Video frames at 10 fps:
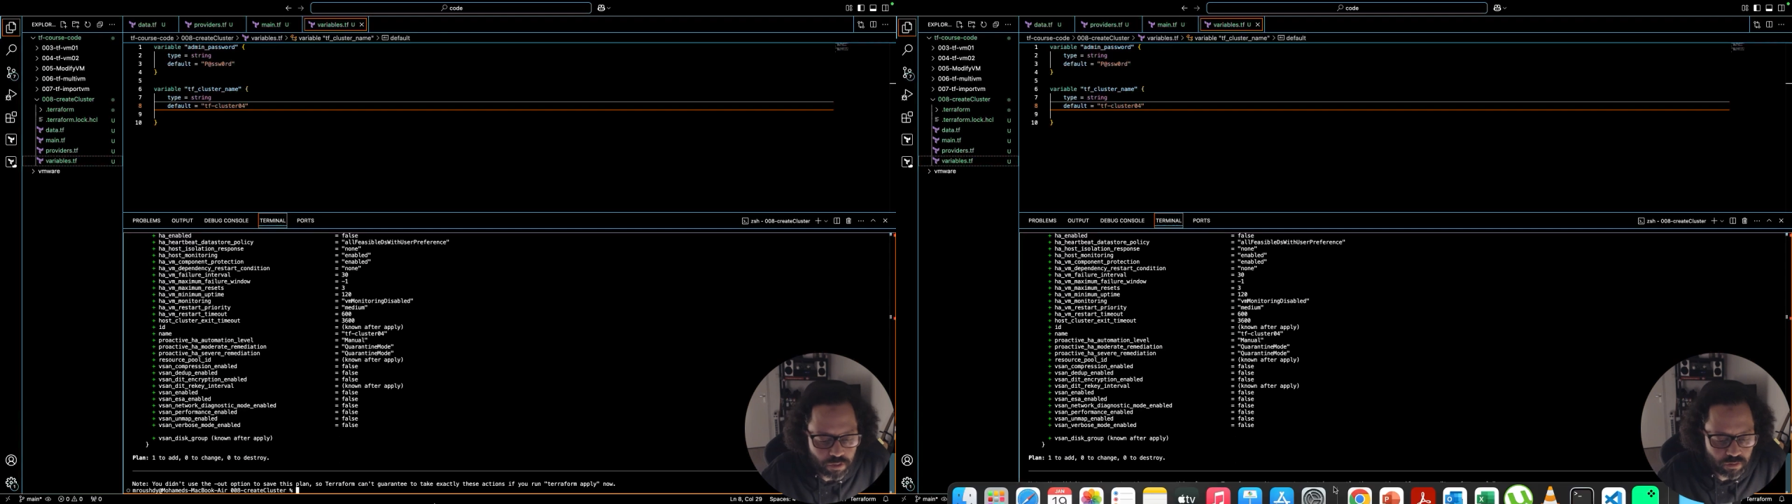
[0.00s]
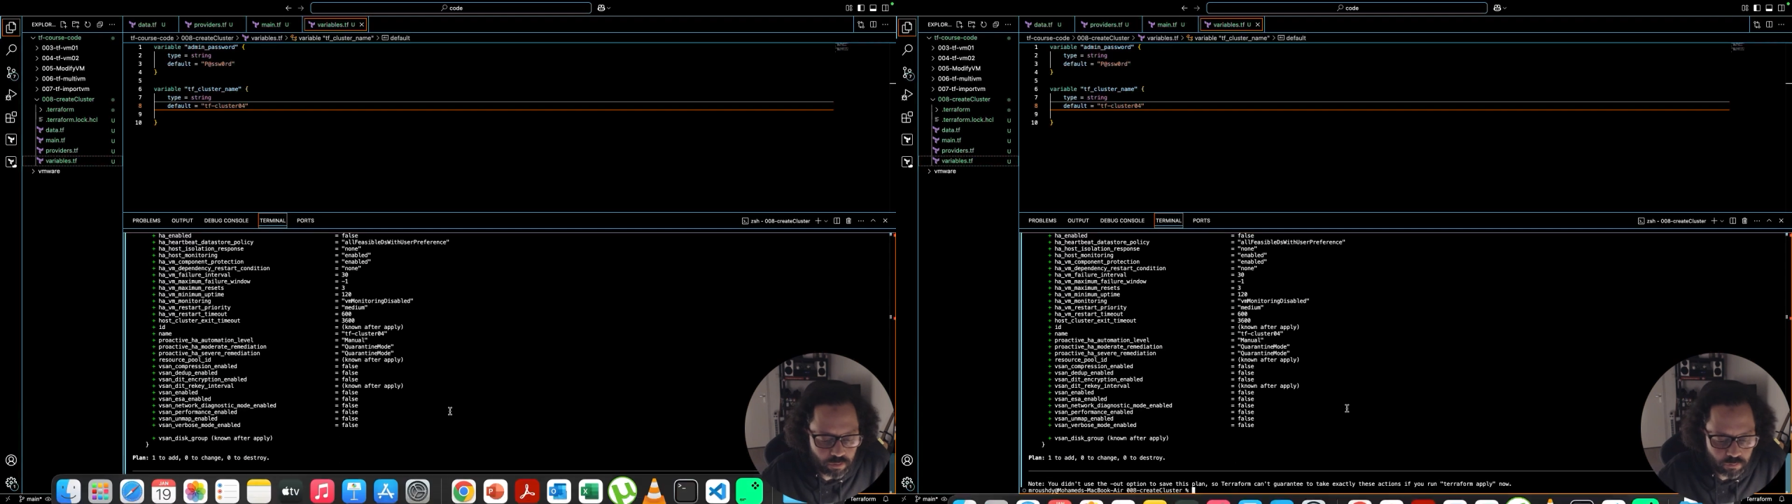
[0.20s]

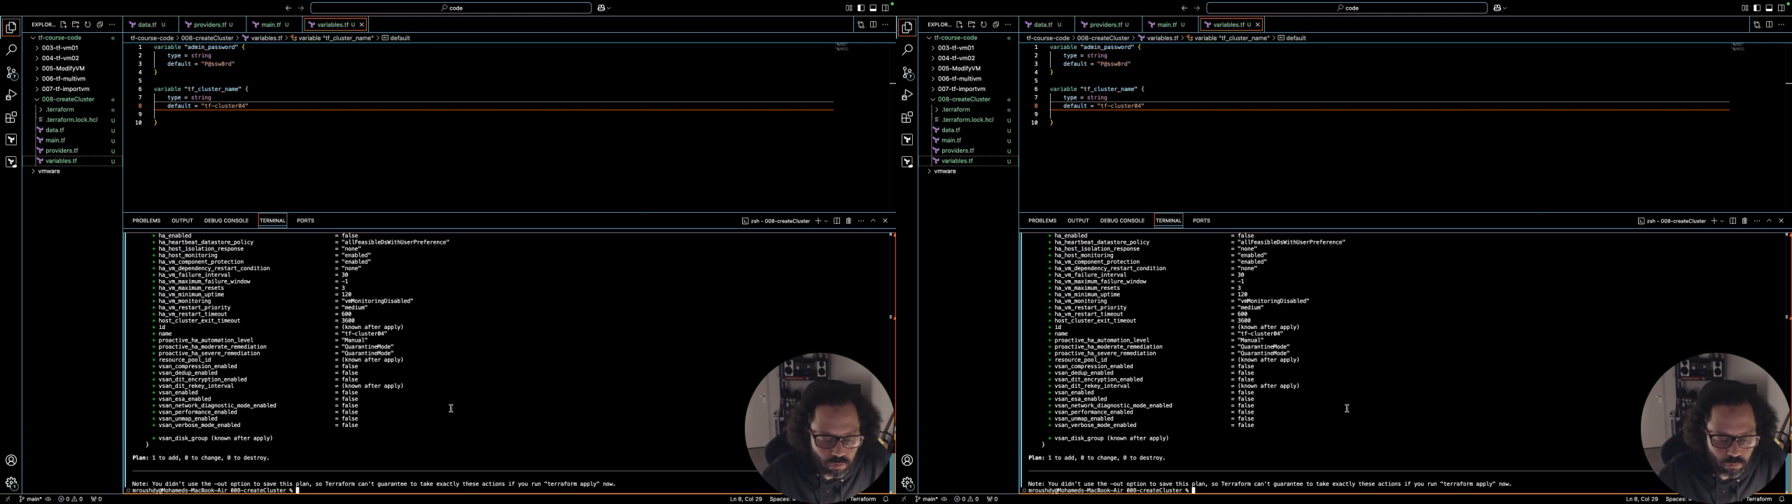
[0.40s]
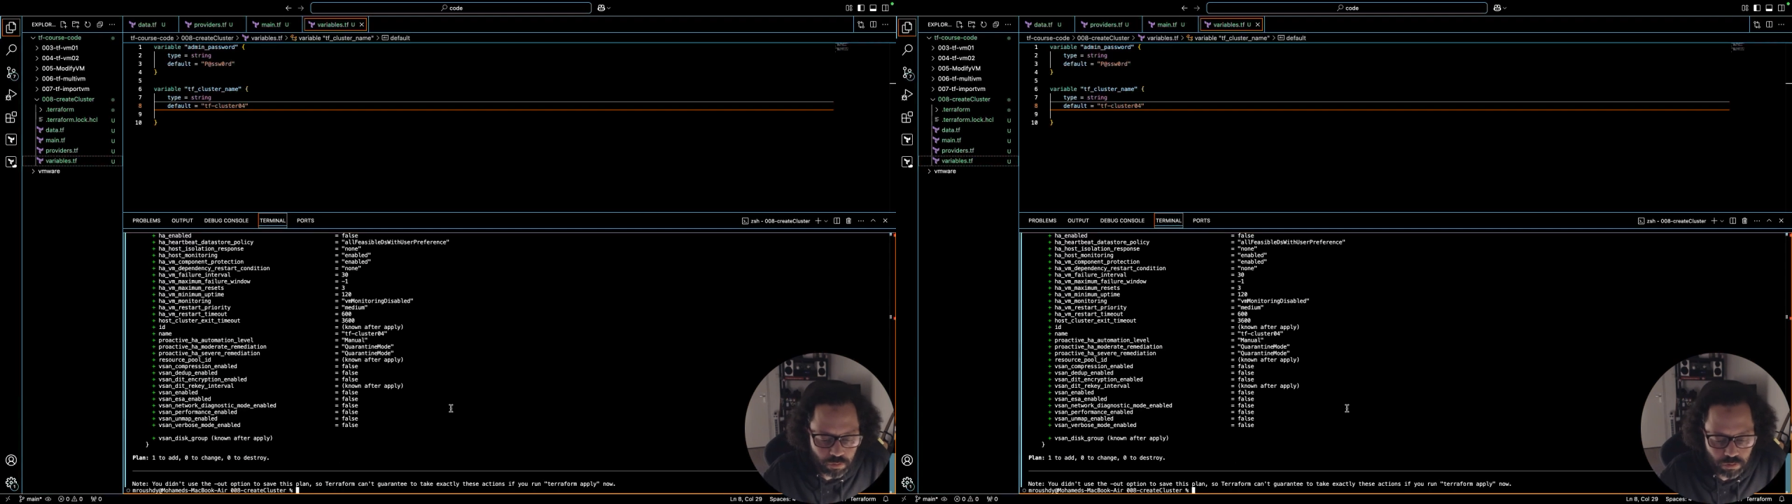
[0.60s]
Excellent. So